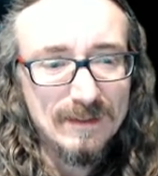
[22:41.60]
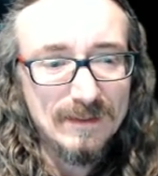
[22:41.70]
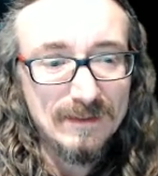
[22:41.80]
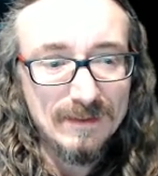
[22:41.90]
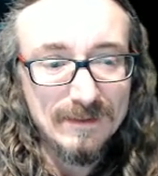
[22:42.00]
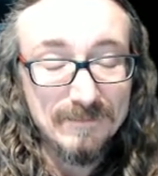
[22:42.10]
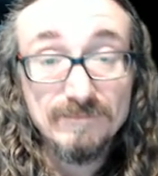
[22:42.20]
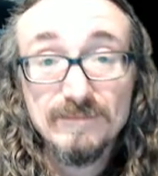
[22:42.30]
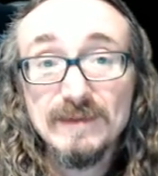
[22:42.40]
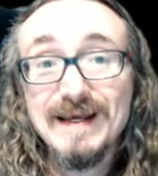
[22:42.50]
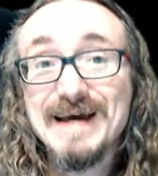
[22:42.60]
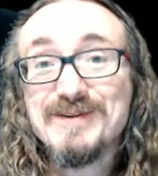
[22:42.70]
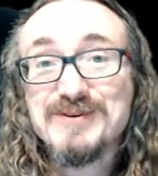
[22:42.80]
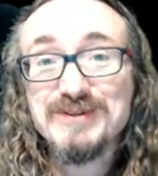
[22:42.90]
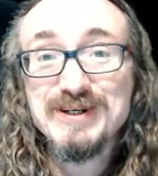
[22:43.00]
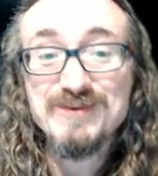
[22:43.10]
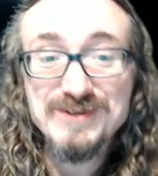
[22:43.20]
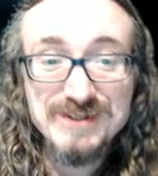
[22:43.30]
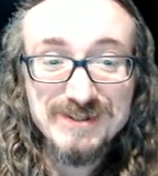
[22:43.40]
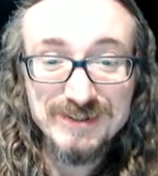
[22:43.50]
Uh, they had those
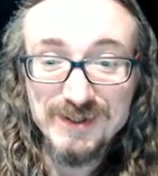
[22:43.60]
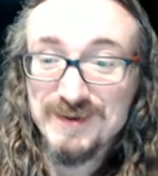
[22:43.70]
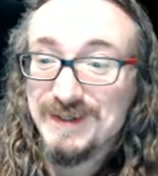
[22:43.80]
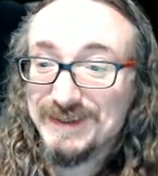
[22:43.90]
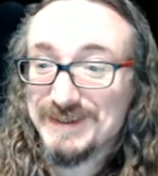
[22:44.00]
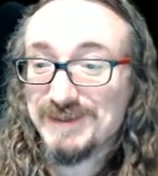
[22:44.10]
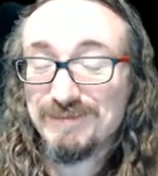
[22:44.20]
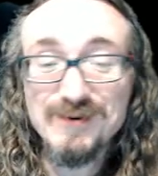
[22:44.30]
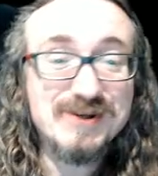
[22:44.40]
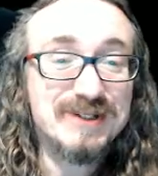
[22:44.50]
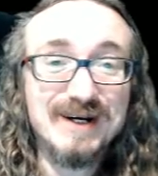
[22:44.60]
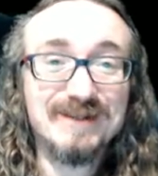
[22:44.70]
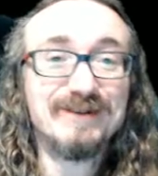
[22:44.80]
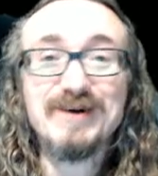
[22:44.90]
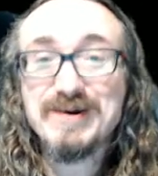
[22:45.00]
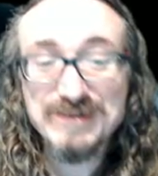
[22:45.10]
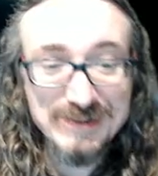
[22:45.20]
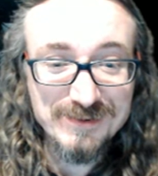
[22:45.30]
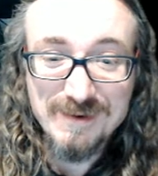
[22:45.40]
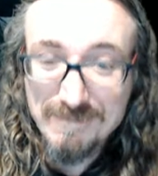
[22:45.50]
sequences showing this Boy Scout in the grocery
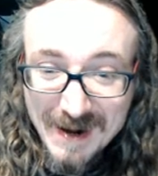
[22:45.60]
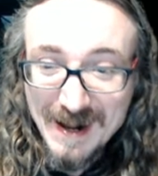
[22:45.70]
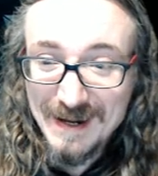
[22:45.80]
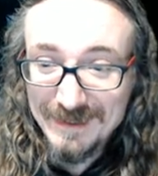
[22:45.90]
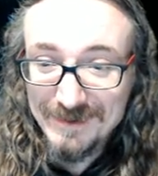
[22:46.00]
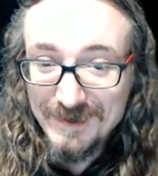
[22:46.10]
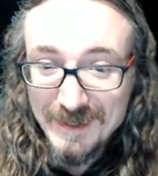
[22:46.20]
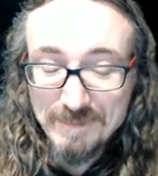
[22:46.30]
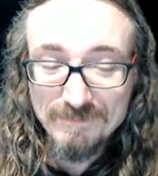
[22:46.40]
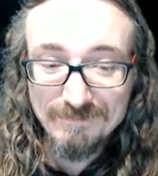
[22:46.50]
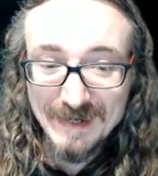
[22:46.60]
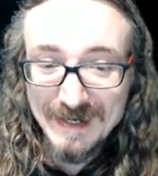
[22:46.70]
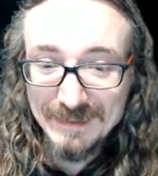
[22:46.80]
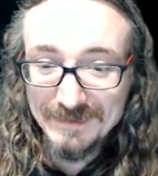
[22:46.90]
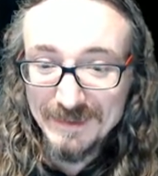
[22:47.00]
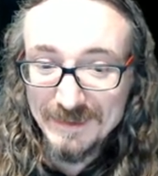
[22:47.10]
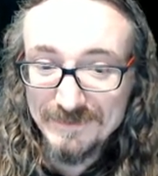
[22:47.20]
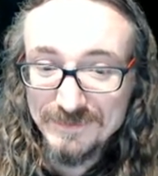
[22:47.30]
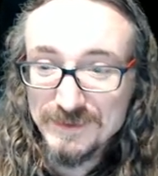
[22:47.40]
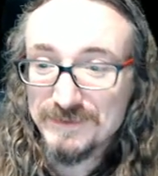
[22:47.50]
store buying all up, buying uh, the
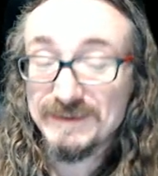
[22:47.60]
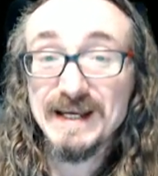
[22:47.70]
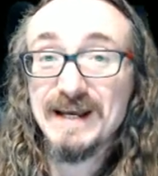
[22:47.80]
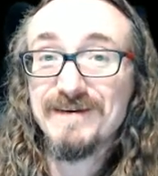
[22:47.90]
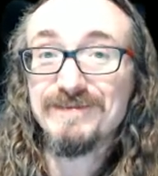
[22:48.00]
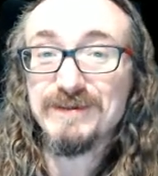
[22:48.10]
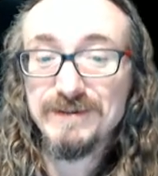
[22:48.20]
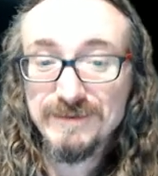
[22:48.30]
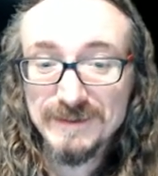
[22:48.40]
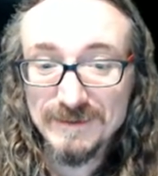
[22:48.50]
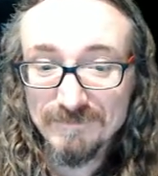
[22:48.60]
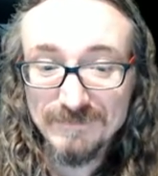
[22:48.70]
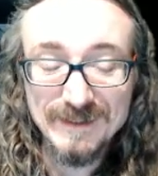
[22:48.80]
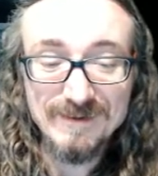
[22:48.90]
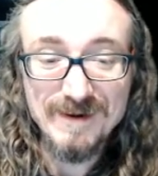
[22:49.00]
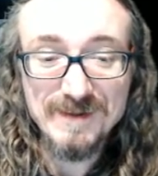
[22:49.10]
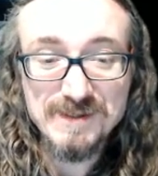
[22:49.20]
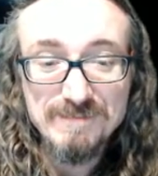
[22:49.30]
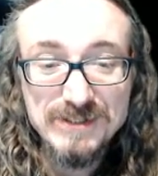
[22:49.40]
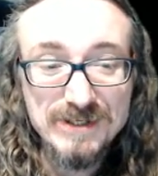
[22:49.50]
food, canned food, and you know all
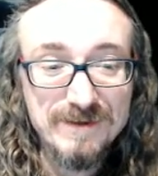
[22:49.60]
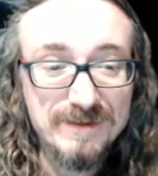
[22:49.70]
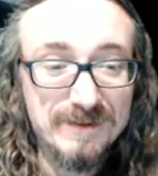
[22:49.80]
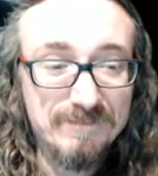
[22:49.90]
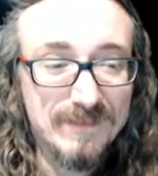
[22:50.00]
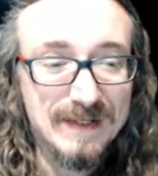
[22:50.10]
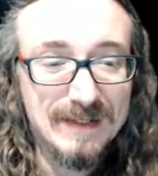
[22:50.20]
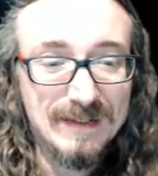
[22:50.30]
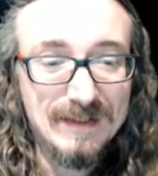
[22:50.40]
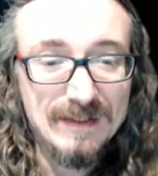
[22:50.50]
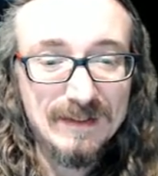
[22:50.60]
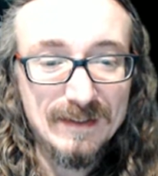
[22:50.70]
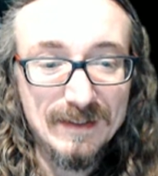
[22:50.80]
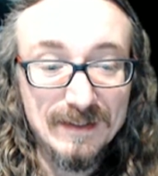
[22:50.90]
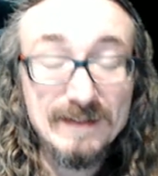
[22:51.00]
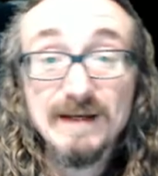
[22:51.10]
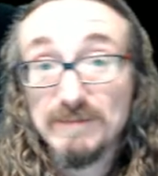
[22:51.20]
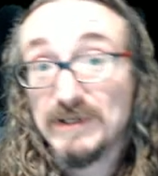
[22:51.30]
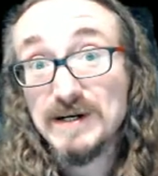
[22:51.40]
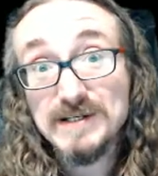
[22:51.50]
this material, uh, and that
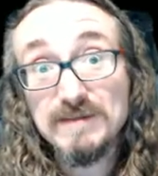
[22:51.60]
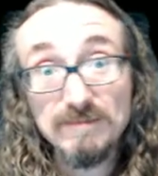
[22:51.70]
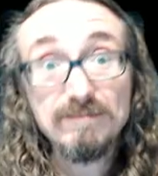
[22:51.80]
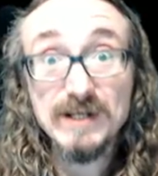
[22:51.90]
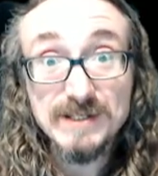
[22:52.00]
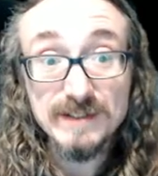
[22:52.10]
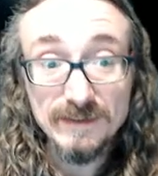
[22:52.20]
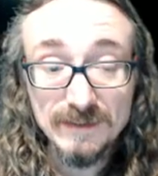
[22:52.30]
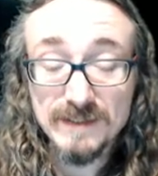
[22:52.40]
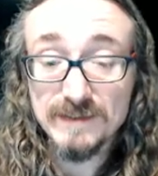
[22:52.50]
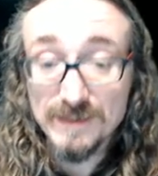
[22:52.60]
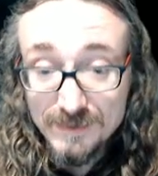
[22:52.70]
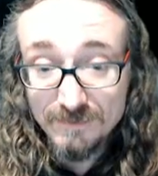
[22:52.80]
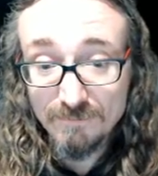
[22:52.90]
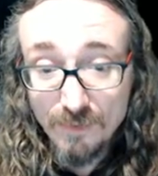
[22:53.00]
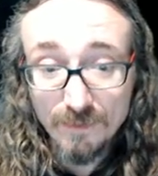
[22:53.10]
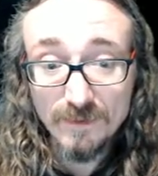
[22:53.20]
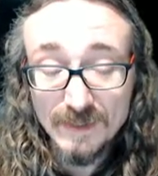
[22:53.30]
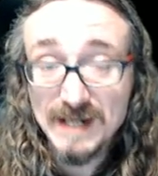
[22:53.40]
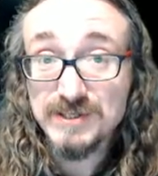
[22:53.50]
because it plays in again to this moral,
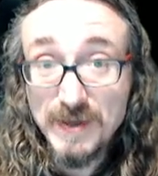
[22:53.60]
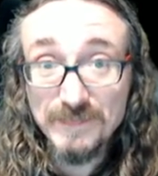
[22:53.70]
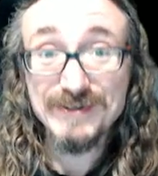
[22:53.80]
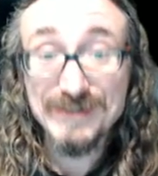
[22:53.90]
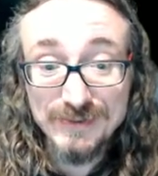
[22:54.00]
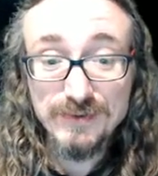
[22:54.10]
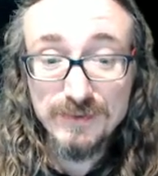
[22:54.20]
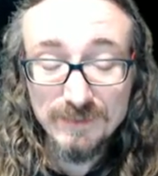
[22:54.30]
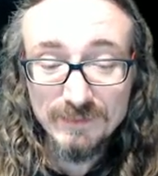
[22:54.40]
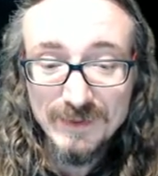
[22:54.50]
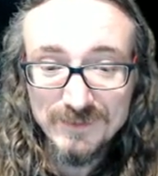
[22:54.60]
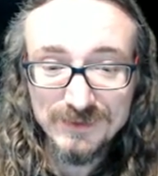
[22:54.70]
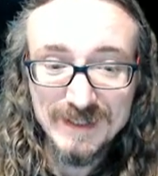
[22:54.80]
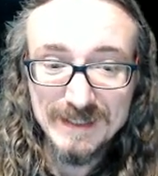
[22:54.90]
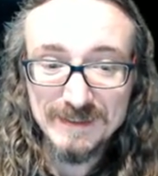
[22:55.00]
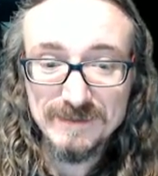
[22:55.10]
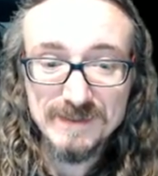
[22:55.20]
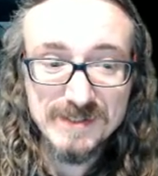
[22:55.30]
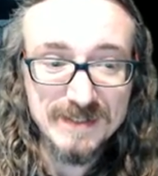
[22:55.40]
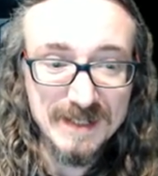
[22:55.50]
it has something to do with what we're trying
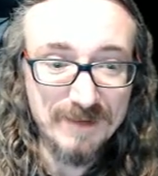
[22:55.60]
to, to say.